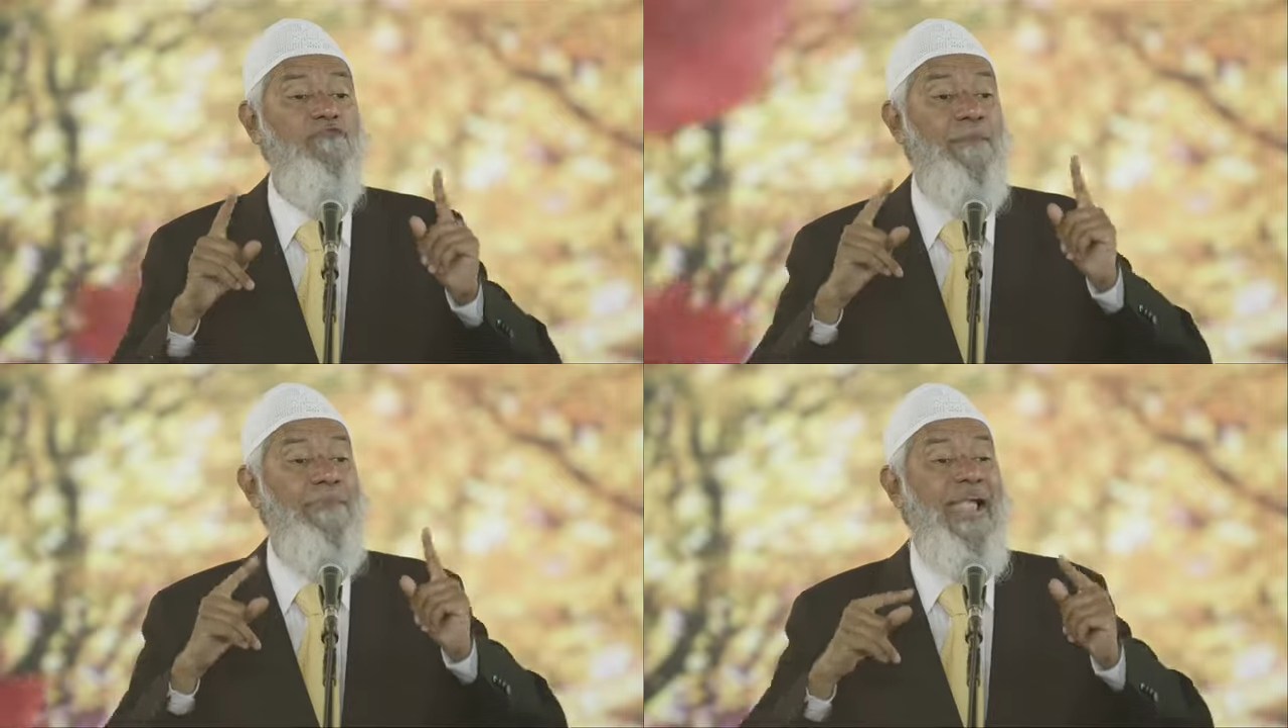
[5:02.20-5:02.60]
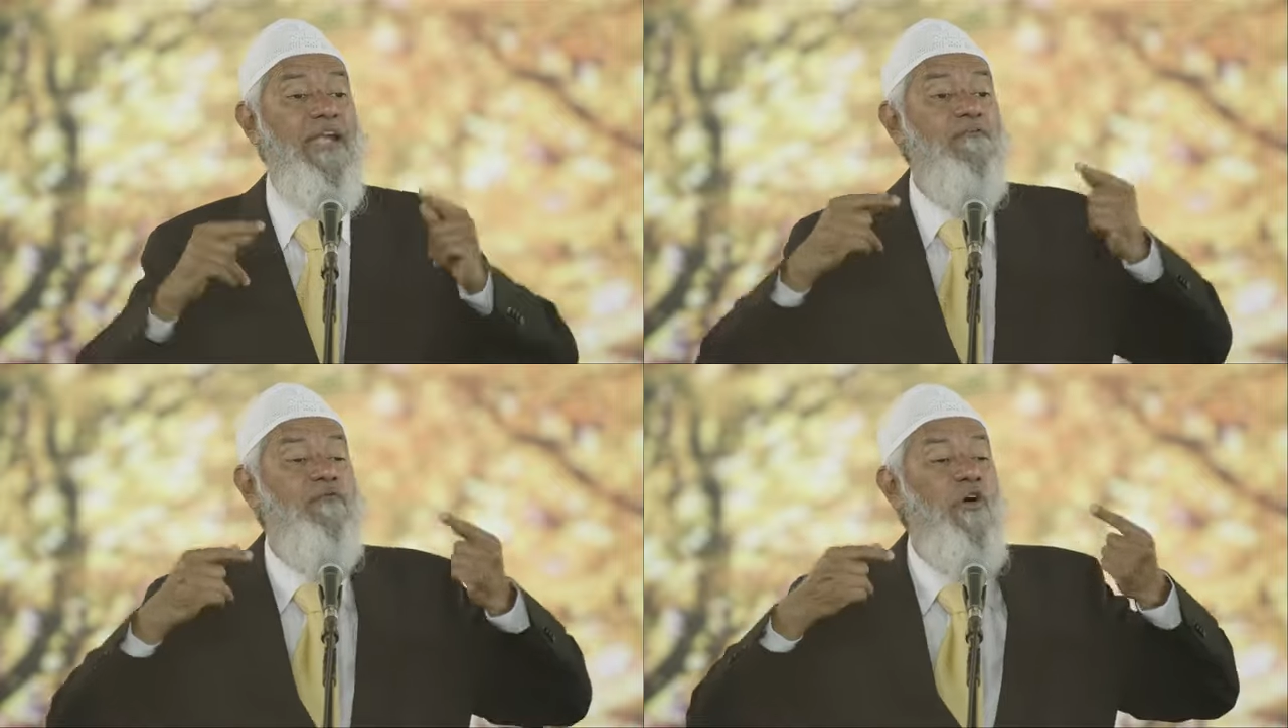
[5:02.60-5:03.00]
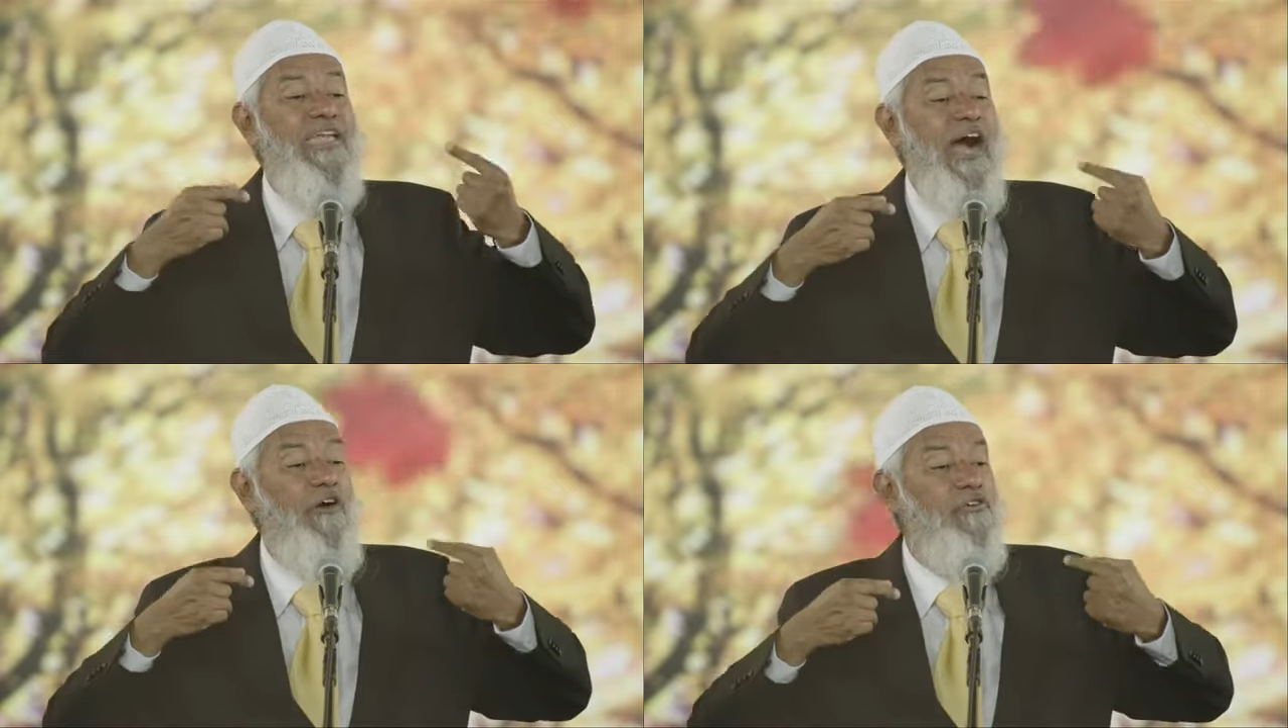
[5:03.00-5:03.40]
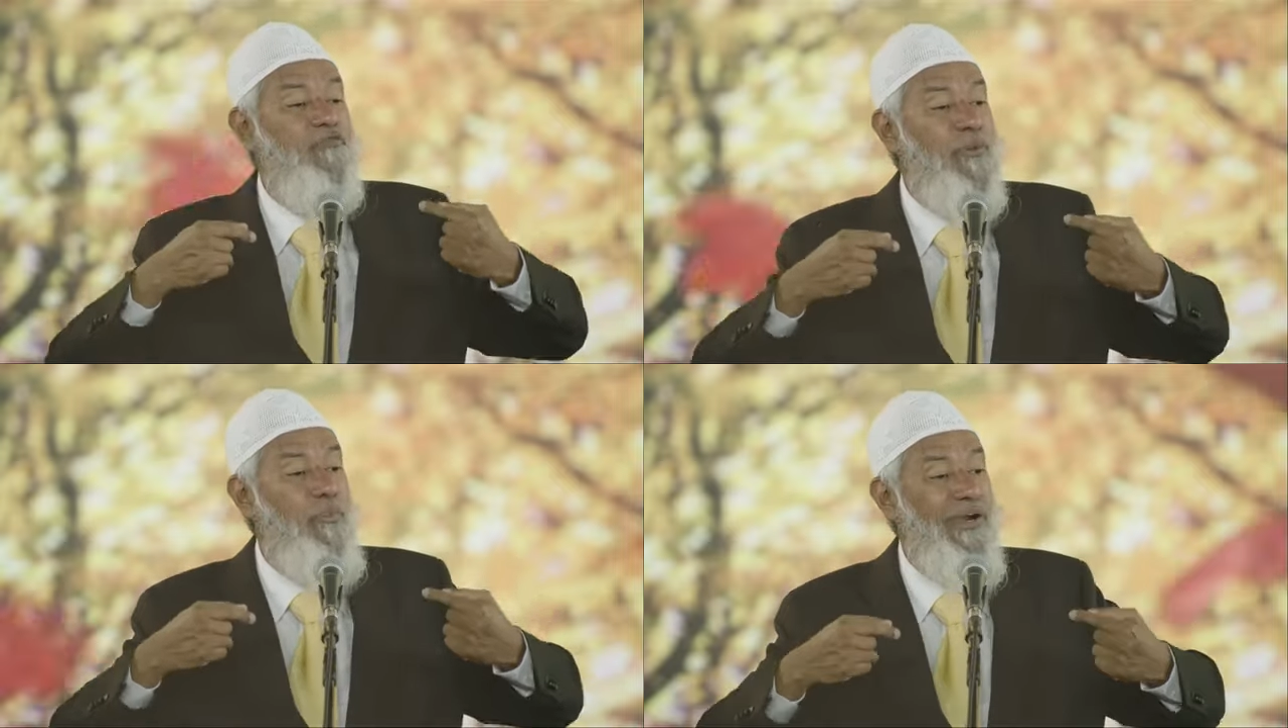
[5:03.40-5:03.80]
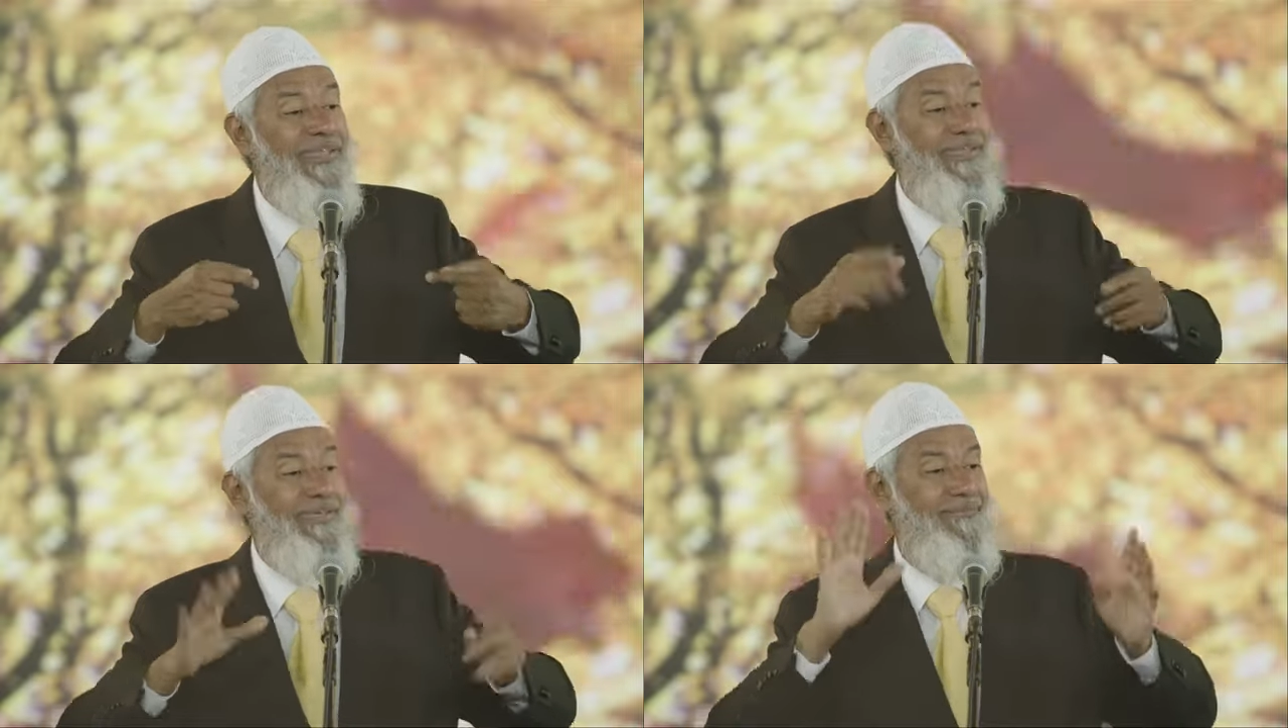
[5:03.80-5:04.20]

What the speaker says: the blood flowing out of the body.